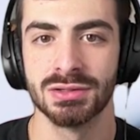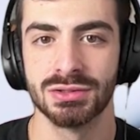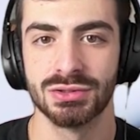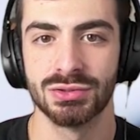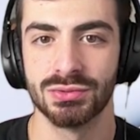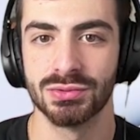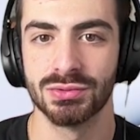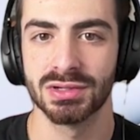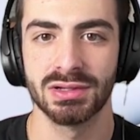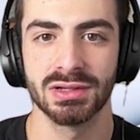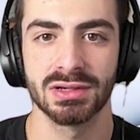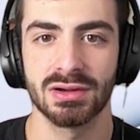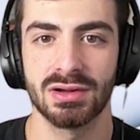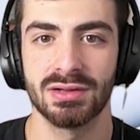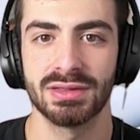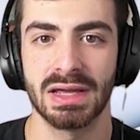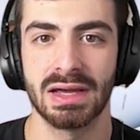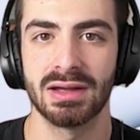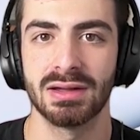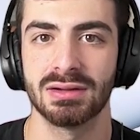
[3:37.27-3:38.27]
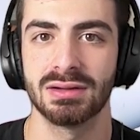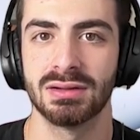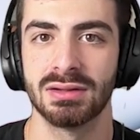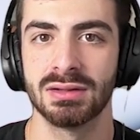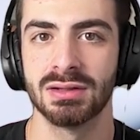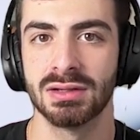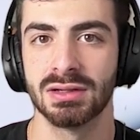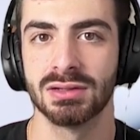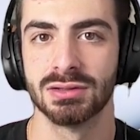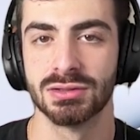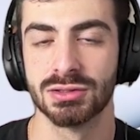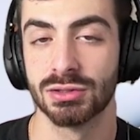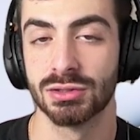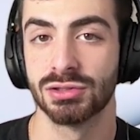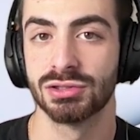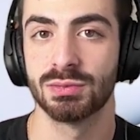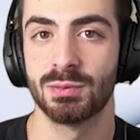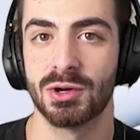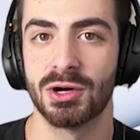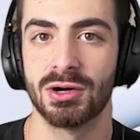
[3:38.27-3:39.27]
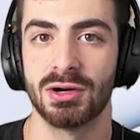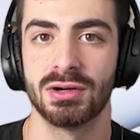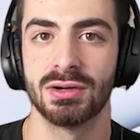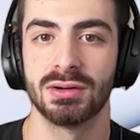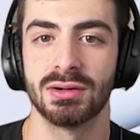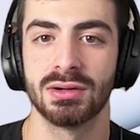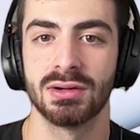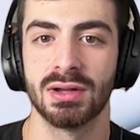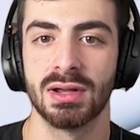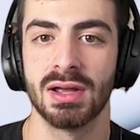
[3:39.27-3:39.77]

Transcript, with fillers: to click on that search bar.